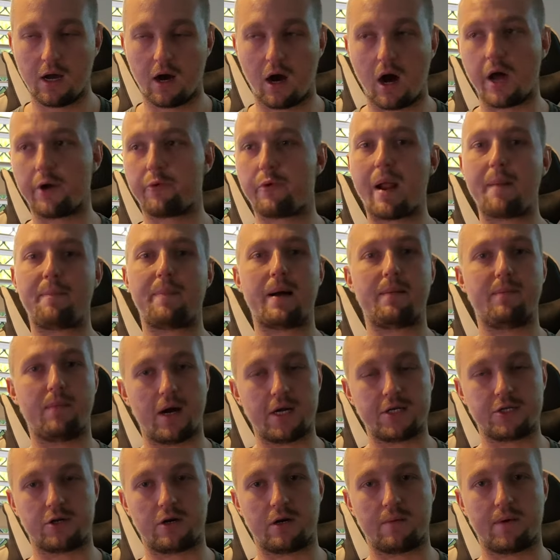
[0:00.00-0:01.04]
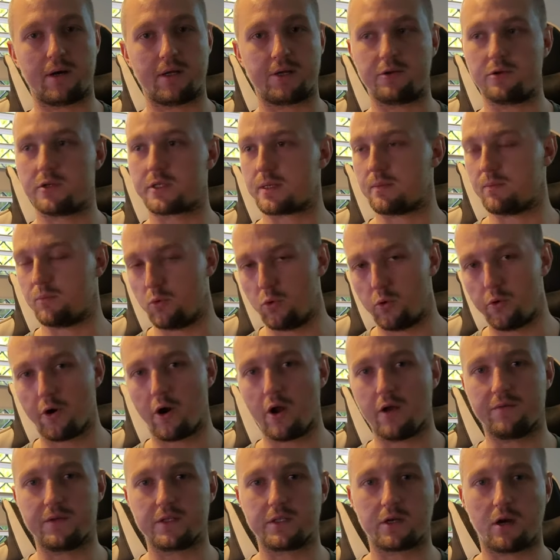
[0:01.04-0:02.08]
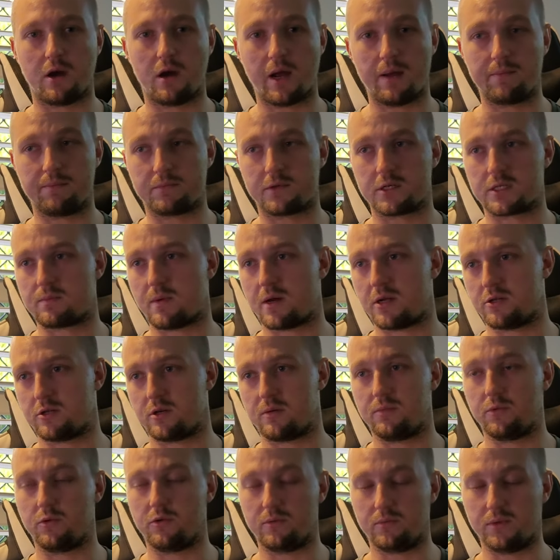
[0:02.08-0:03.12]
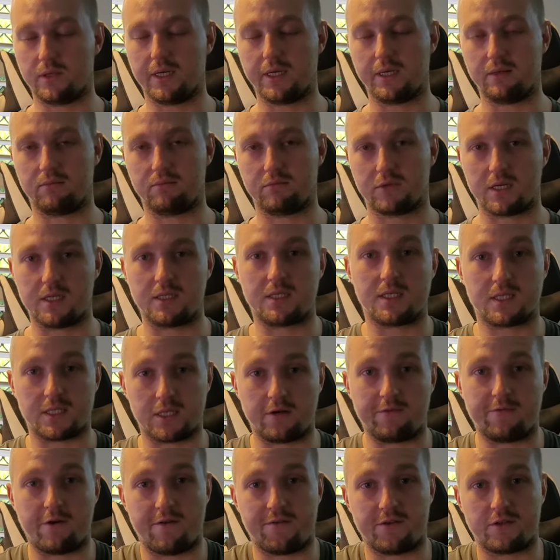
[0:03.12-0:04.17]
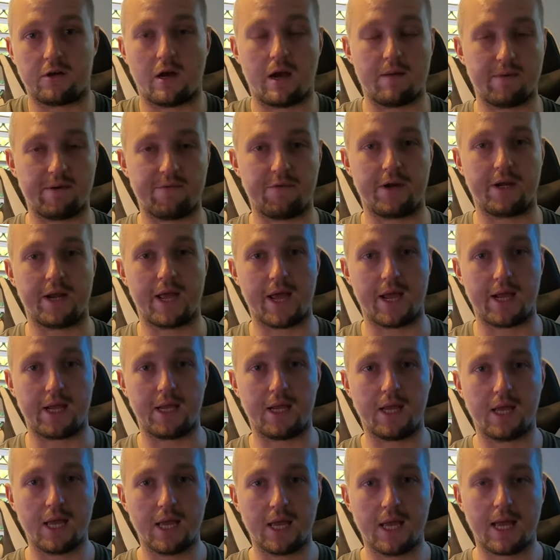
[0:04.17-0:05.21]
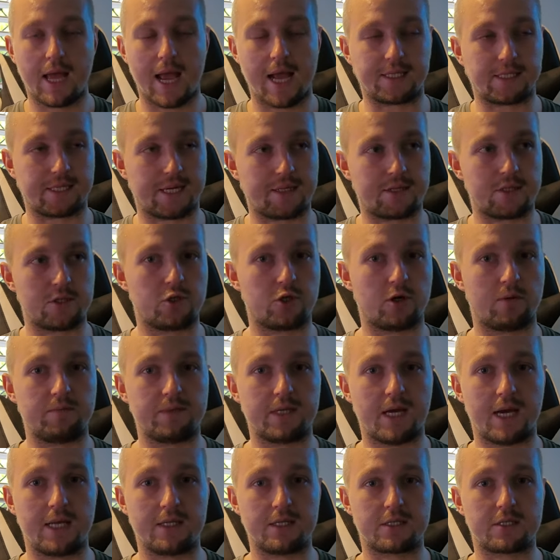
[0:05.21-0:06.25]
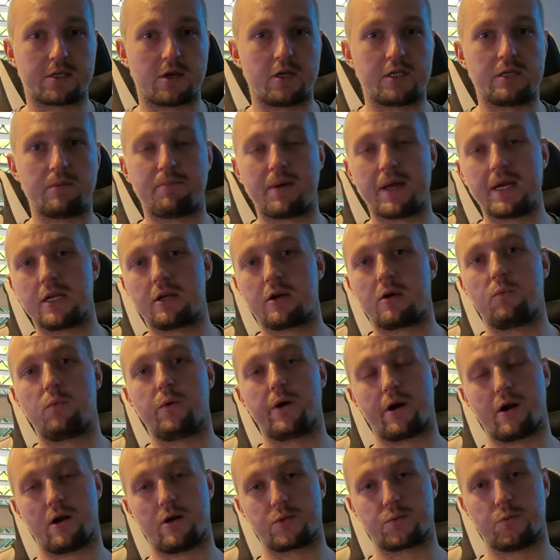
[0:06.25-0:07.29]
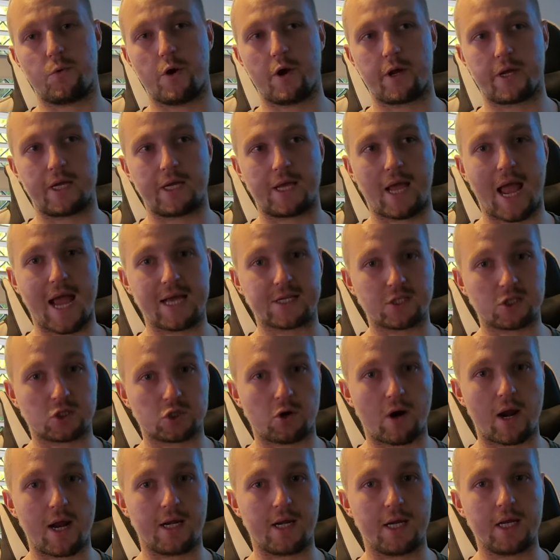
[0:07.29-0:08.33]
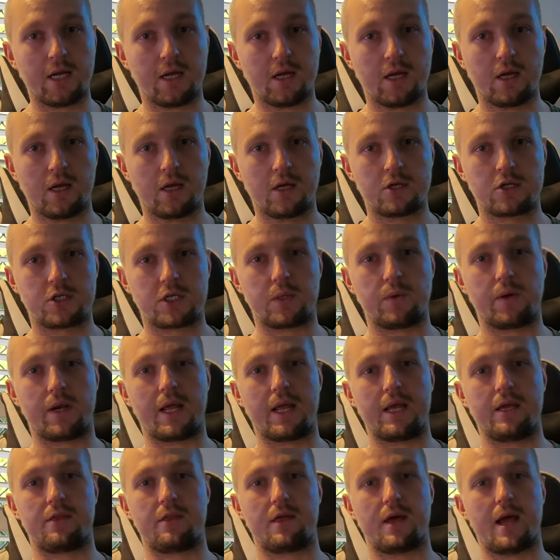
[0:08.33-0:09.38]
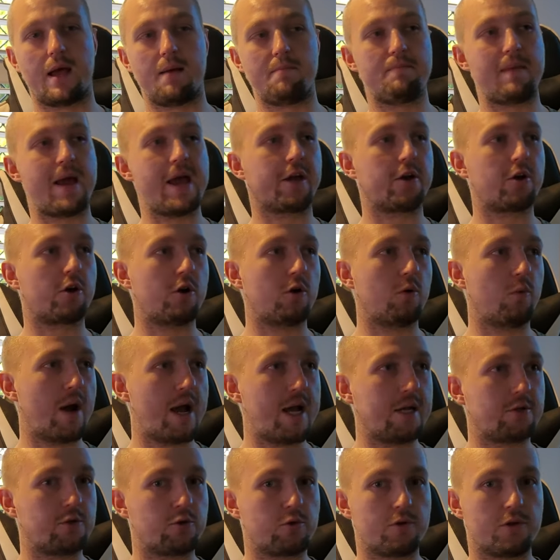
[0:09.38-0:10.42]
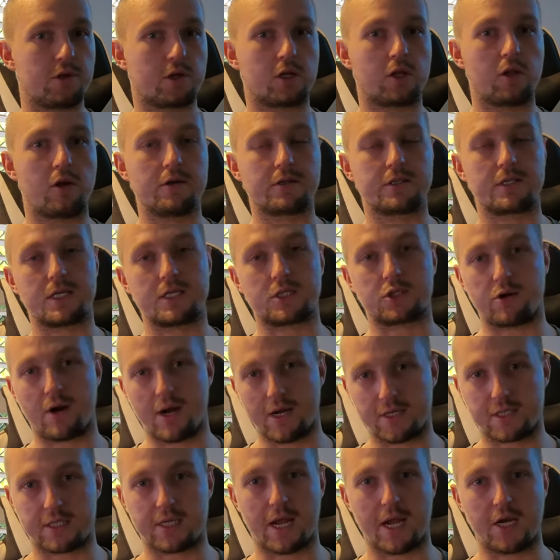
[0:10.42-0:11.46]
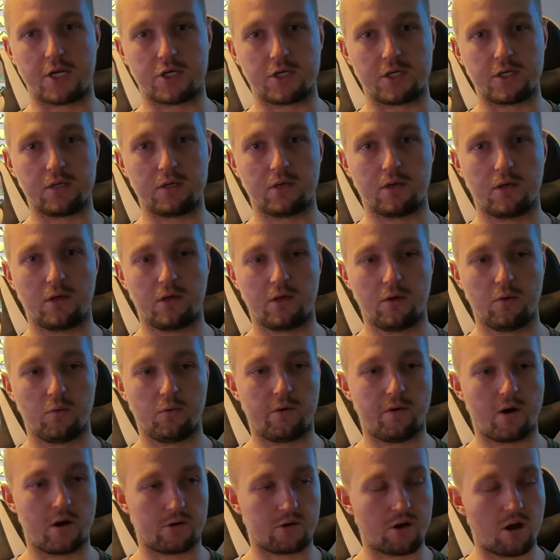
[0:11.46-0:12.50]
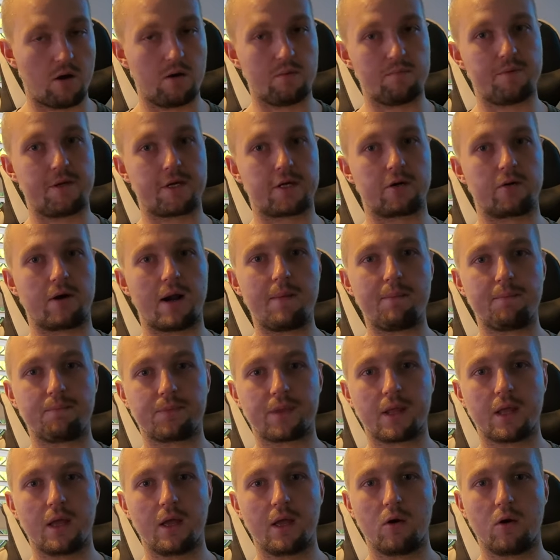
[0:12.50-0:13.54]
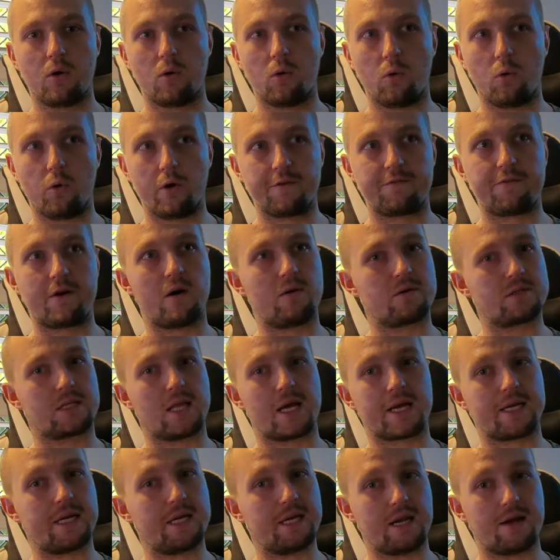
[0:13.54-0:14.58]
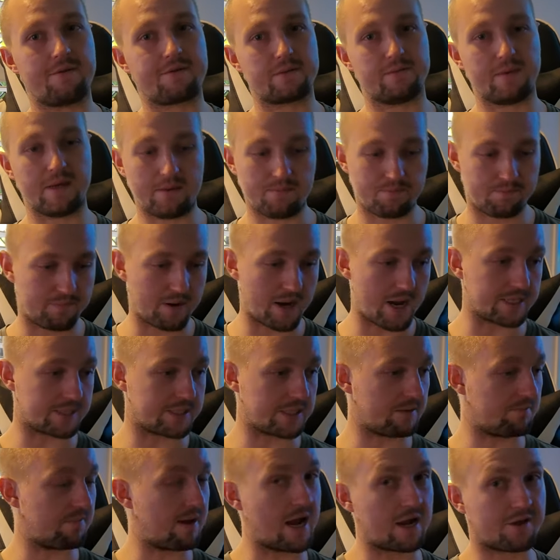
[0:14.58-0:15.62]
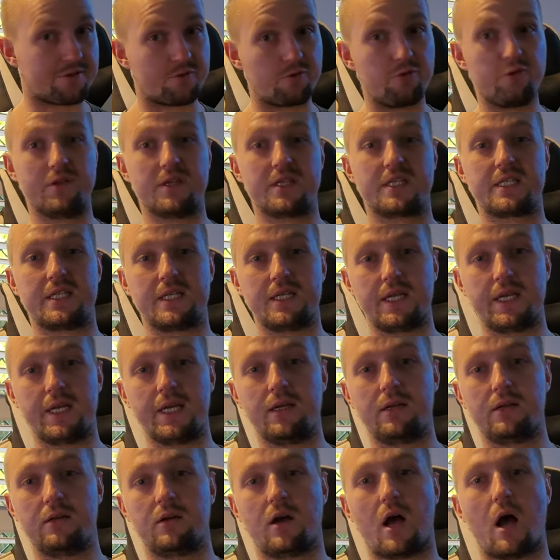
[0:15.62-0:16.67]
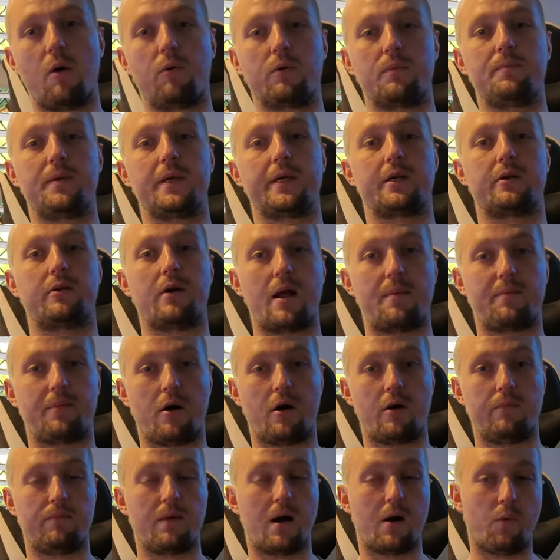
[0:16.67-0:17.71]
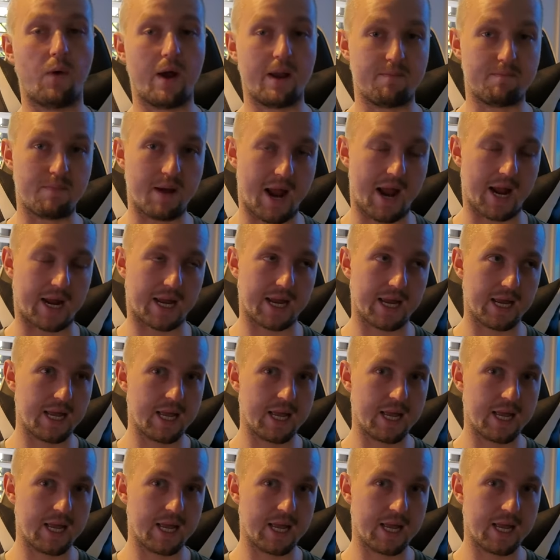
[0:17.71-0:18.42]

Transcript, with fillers: I'd wrap up my job, I'd do some more overtime, because my job normally consisted of overtime every day, had to get the job done. So depending on where I was working as a tradie, she would either make her way to the closest train station where I'd go and pick her up, or if I was lucky enough to be passing back through the city, I would pick her up on my way back.